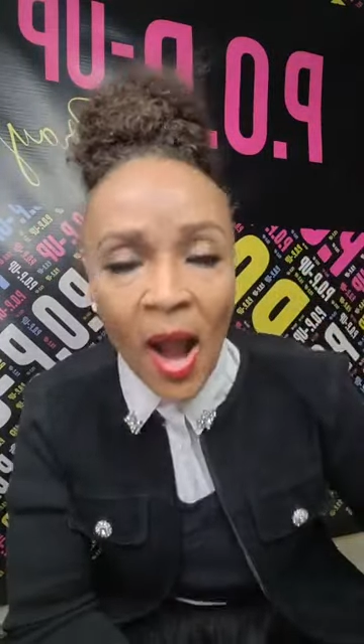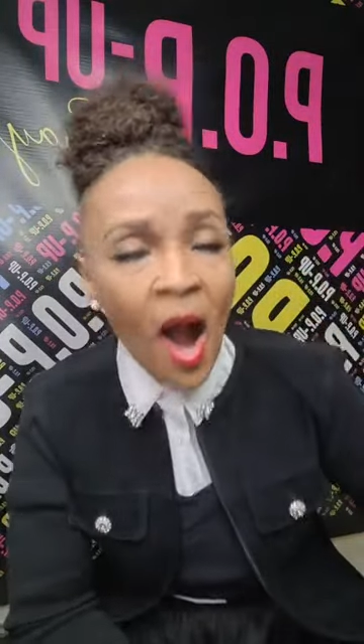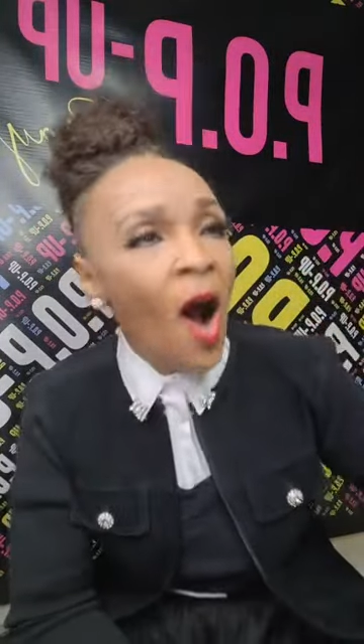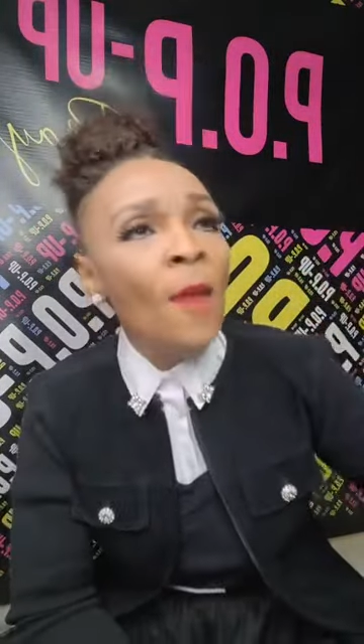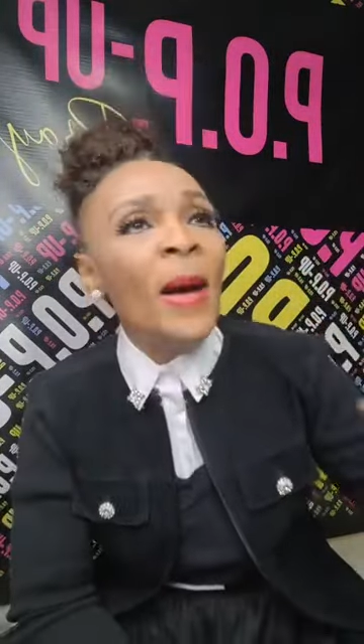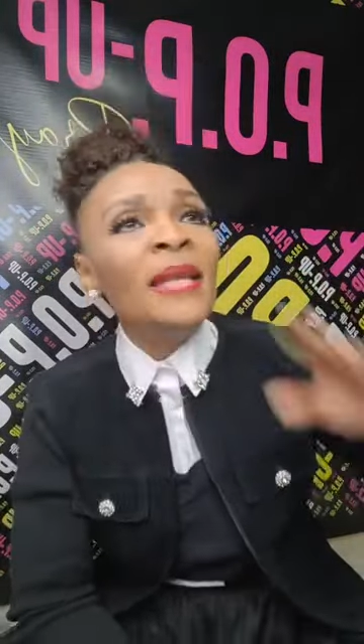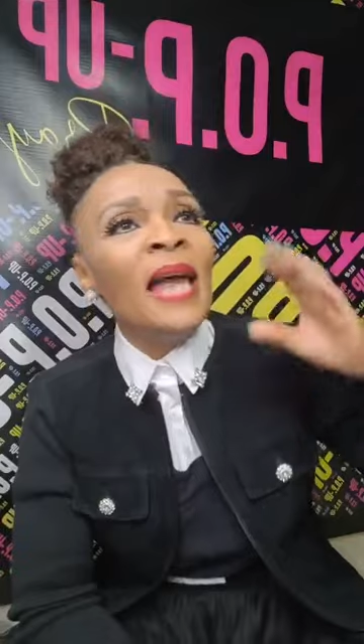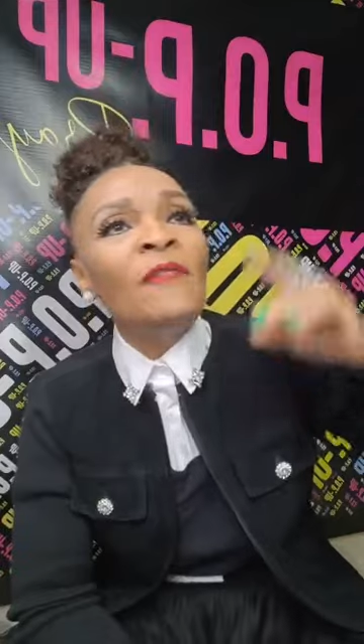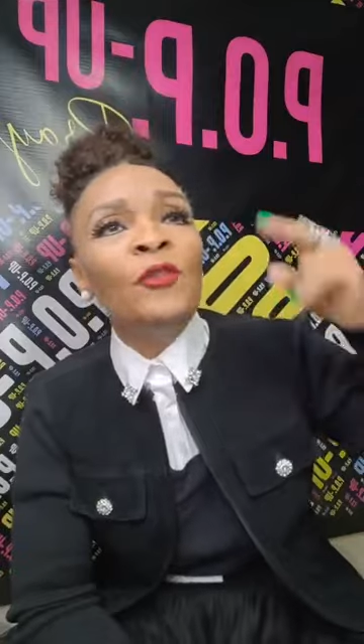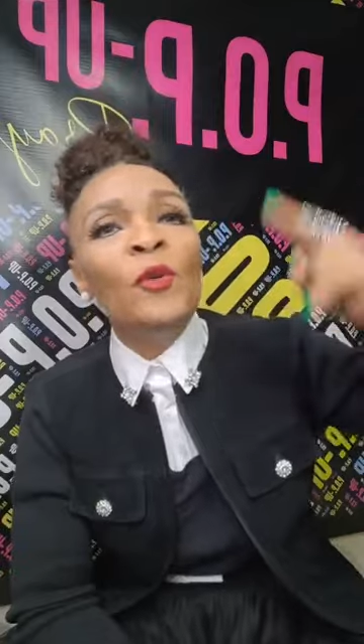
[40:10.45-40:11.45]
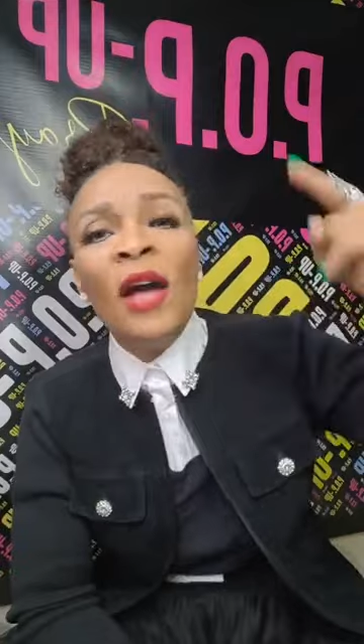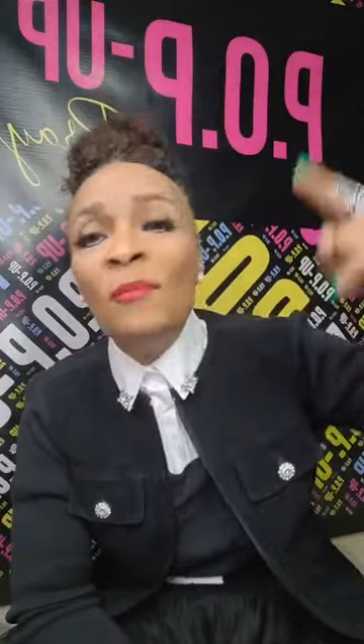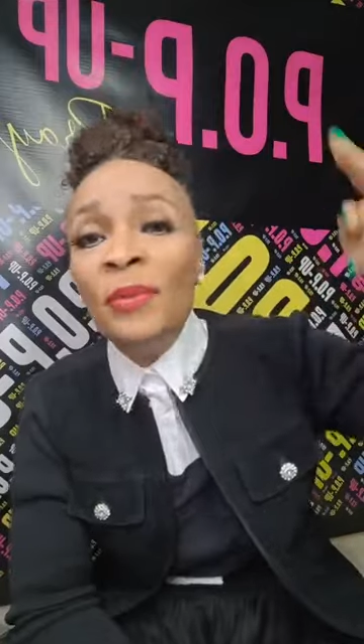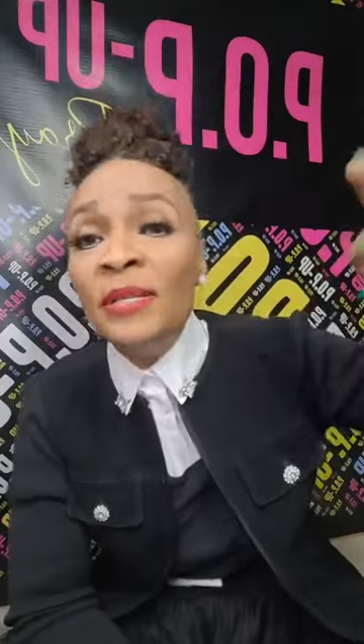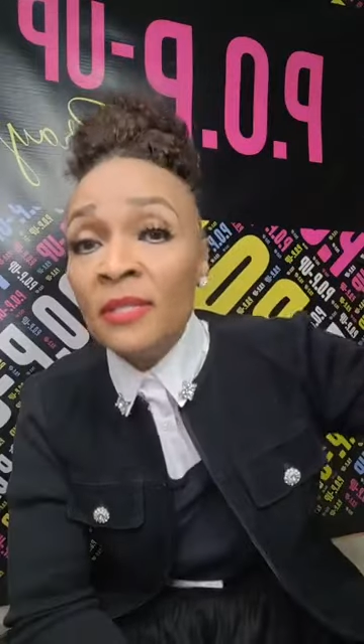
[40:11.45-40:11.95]
All my life you
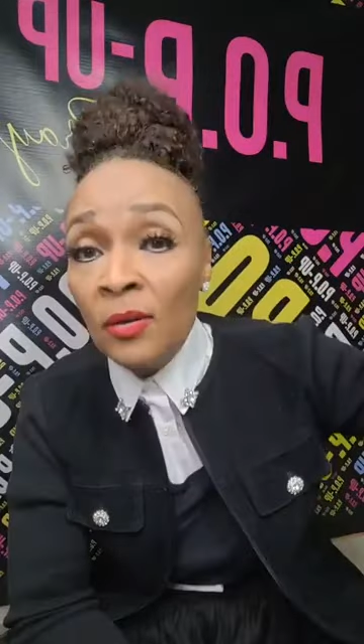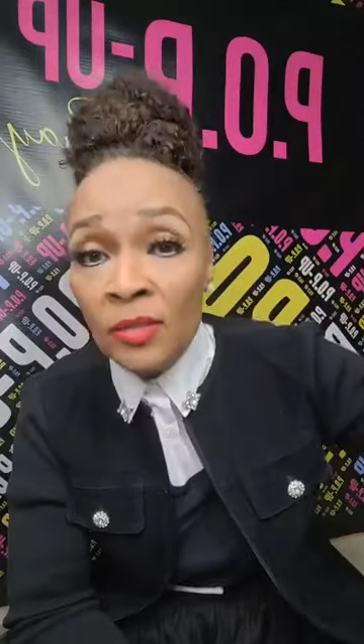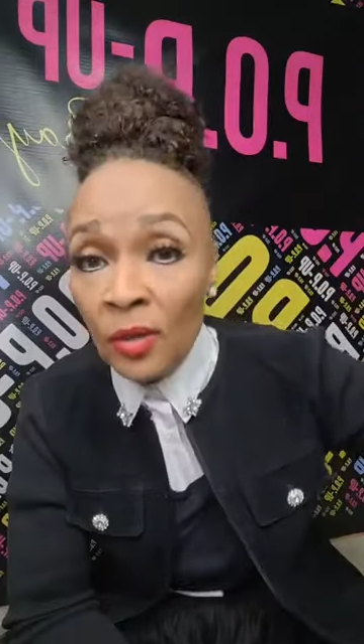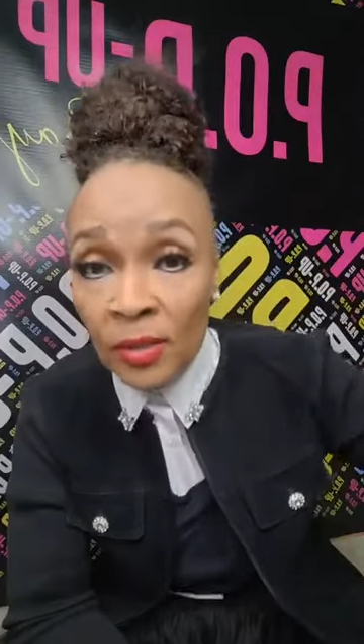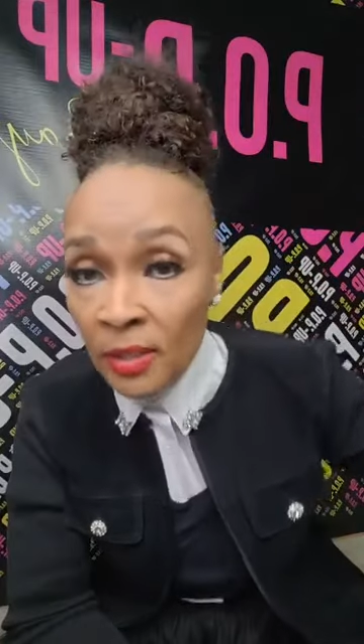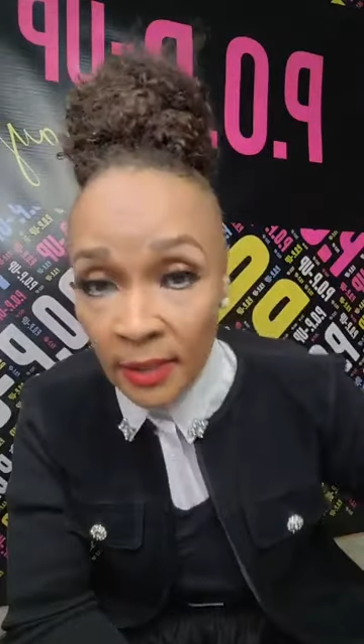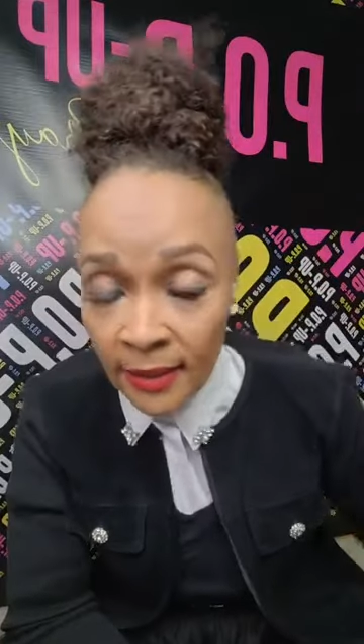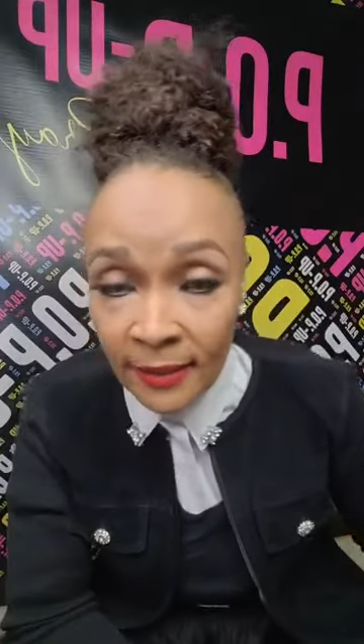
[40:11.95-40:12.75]
have been so, so good.